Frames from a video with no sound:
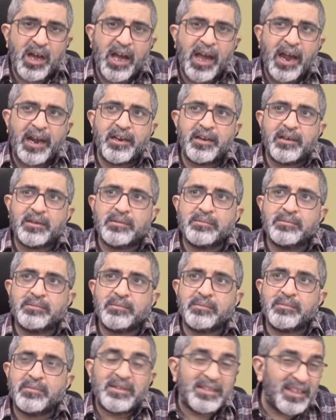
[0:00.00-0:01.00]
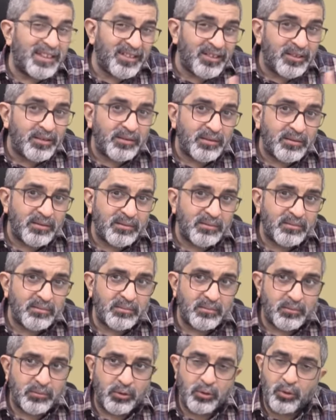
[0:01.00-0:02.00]
and this,
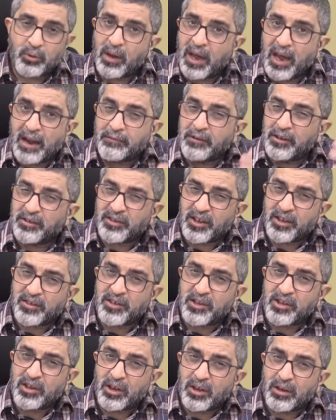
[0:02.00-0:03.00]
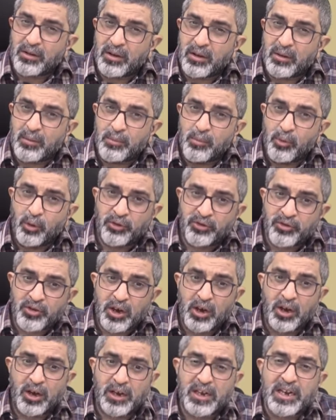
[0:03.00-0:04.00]
you know, I have discussed in the most
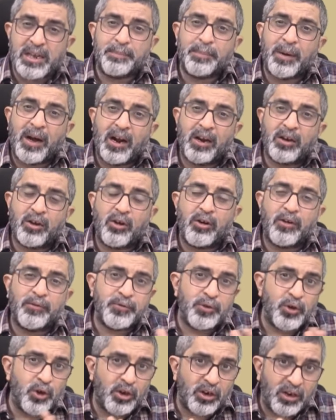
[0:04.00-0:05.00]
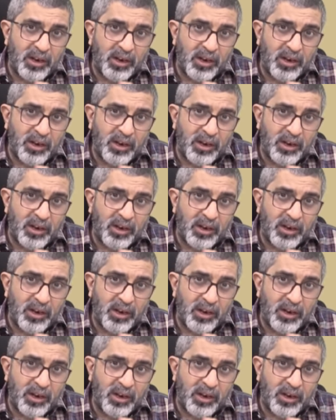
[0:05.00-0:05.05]
early part of your